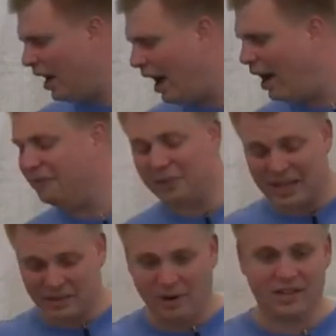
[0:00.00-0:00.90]
uh,
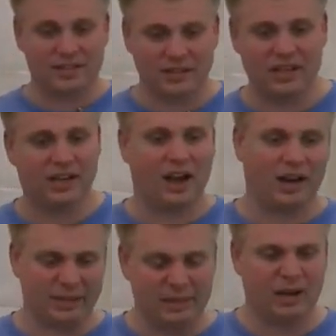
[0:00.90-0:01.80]
in the rest of the
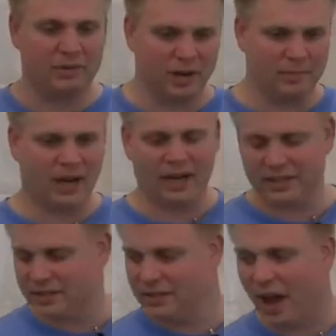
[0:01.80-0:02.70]
economy. He might want to buy
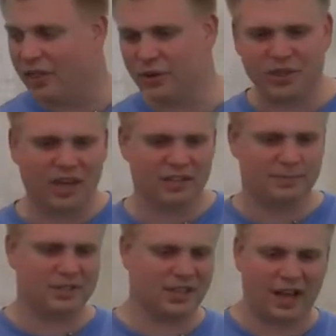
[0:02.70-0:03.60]
other things
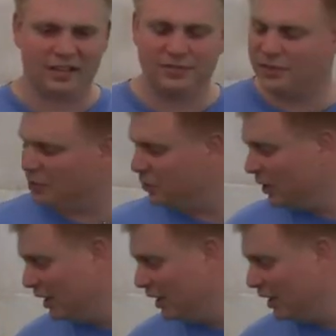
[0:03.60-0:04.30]
besides food.